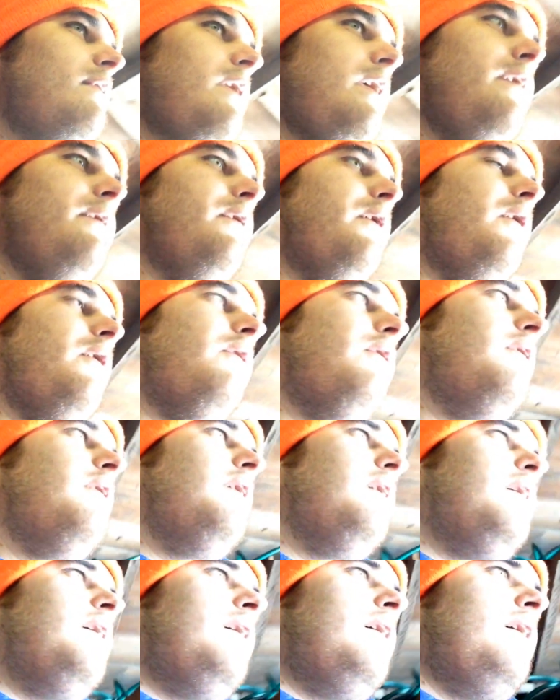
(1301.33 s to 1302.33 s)
You know,
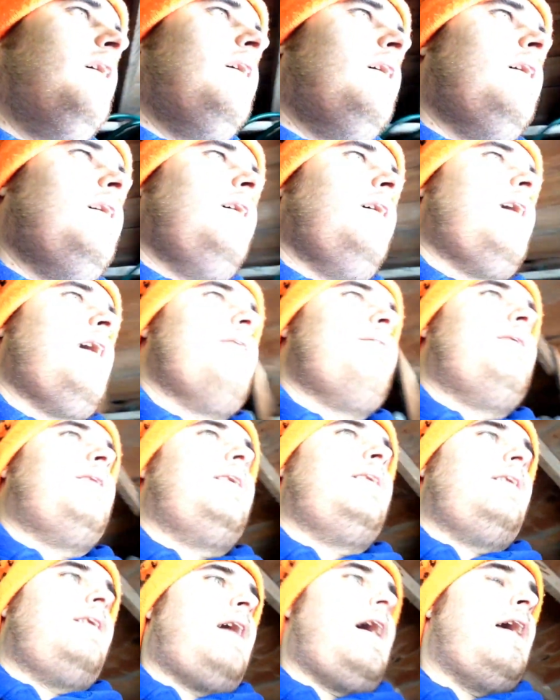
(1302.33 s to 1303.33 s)
I
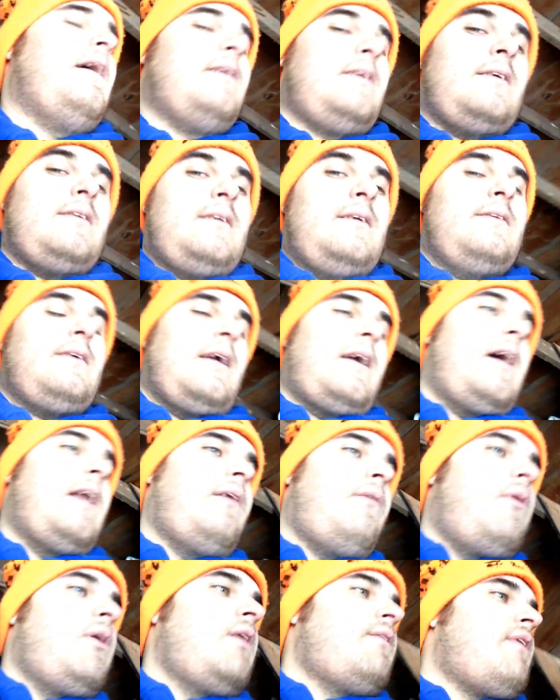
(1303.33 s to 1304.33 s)
mean, I sometimes I kind
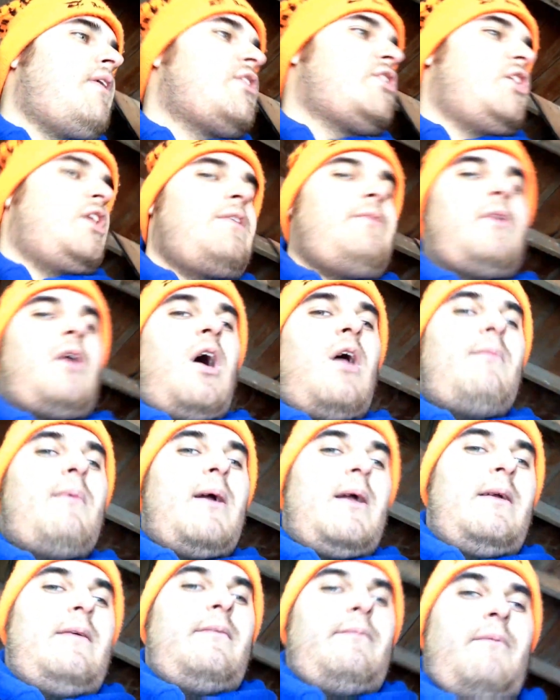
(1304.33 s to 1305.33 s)
of wonder if I should even call
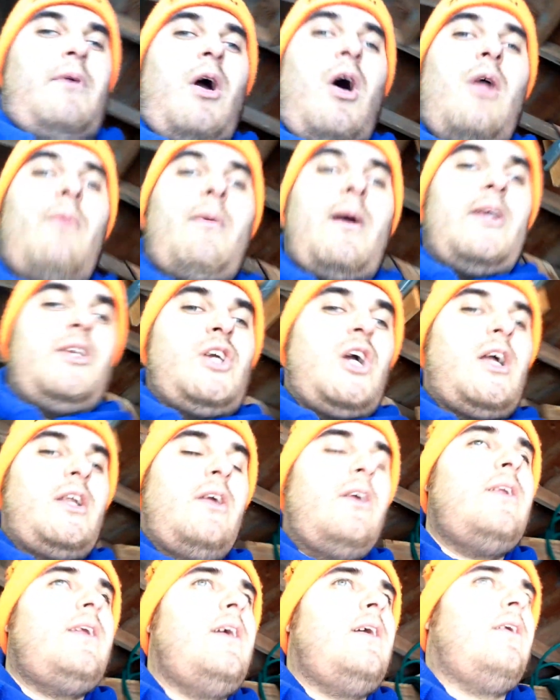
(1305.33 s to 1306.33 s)
my, call my John
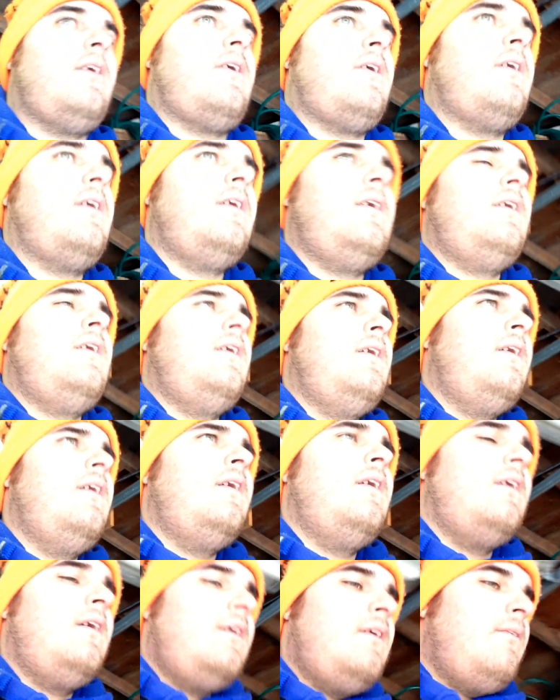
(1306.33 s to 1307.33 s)
Deere dealer
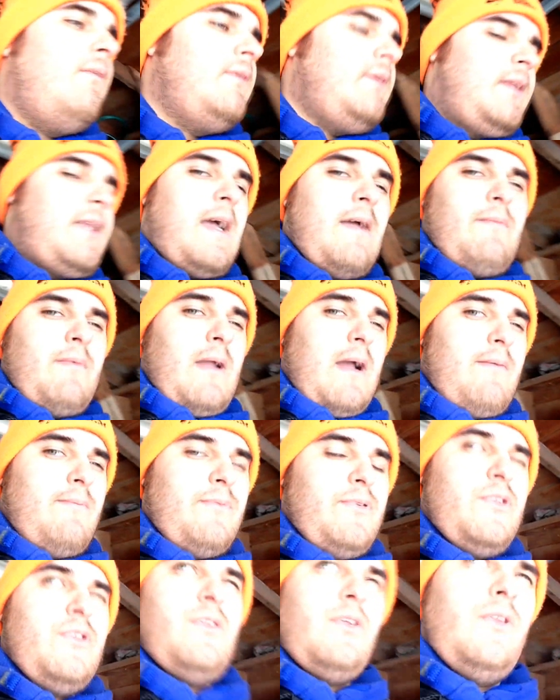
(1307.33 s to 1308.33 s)
when the time
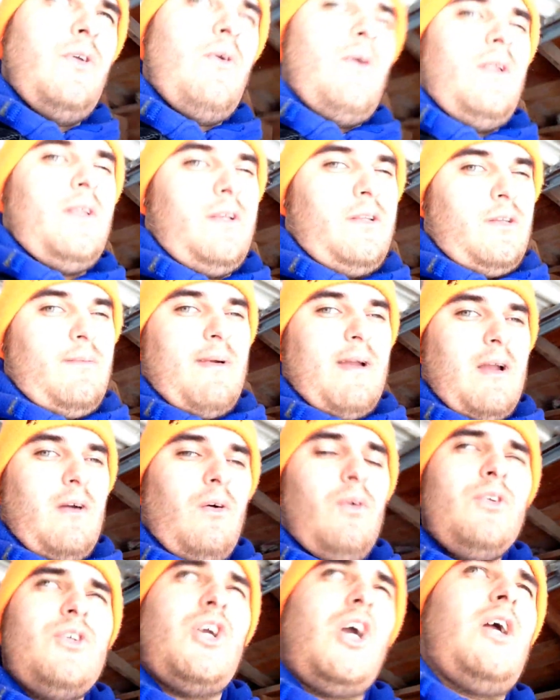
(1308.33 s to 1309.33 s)
comes to do anything to my
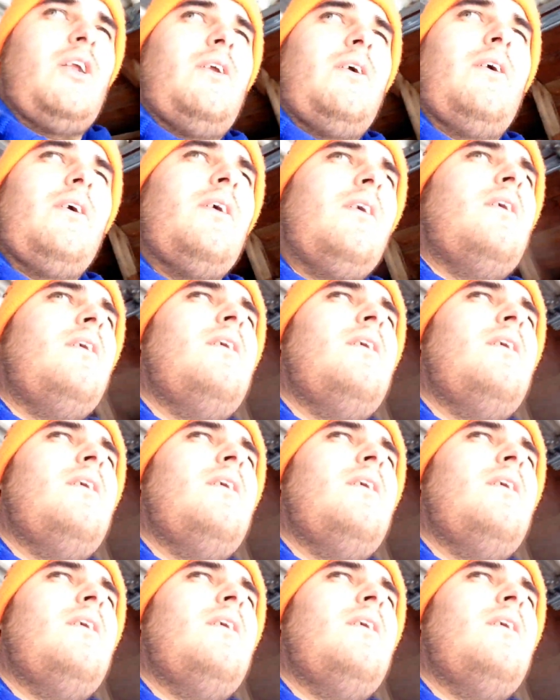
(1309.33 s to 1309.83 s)
old John Deere.